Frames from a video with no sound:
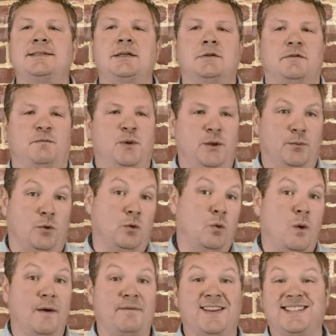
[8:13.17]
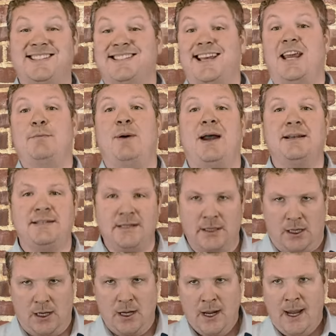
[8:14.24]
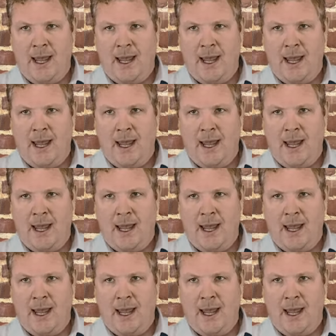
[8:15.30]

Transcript: deal of people who have the same idea